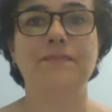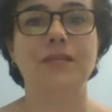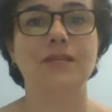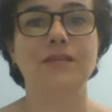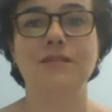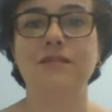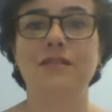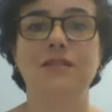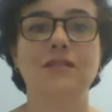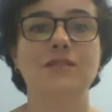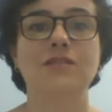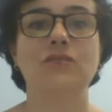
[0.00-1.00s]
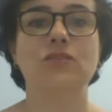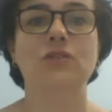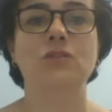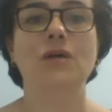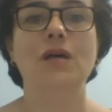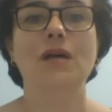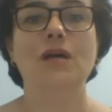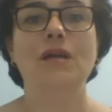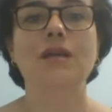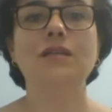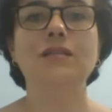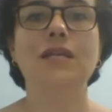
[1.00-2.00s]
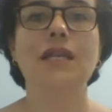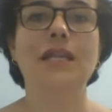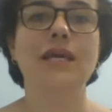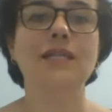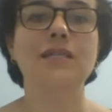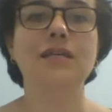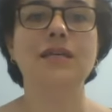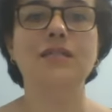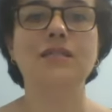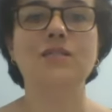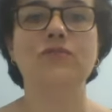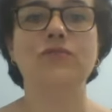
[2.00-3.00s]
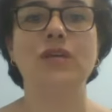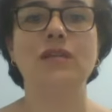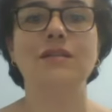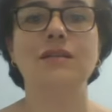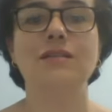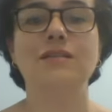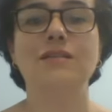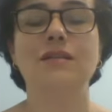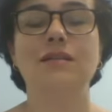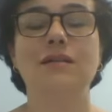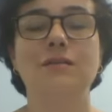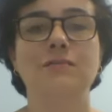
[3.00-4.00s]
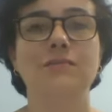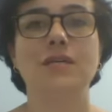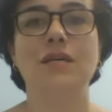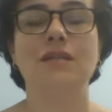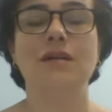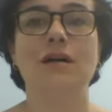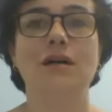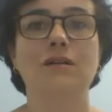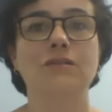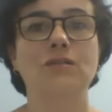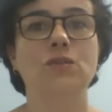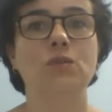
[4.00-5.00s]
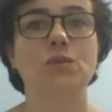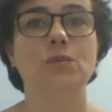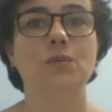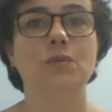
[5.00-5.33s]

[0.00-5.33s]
Here's a sentence for you. He declared that his friend had succumbed an hour ago.